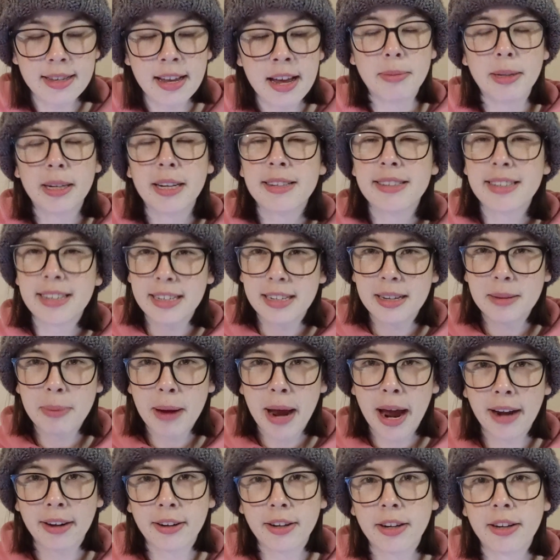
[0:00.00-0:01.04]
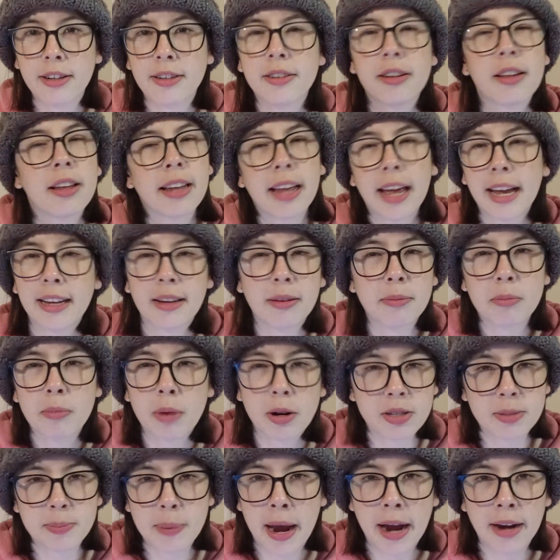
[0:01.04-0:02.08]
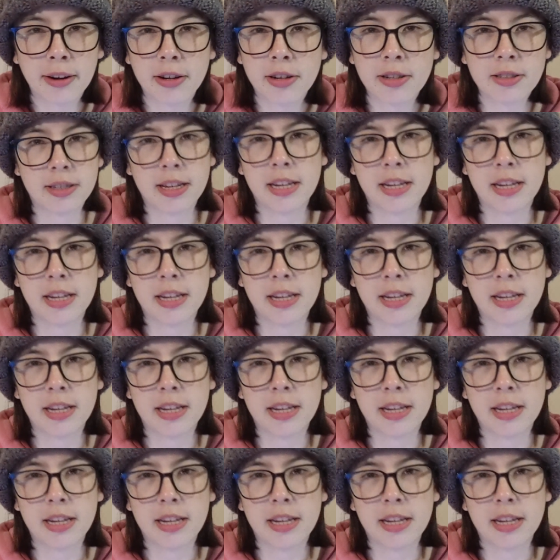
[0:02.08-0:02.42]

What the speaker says: Because in the pattern, like most patterns,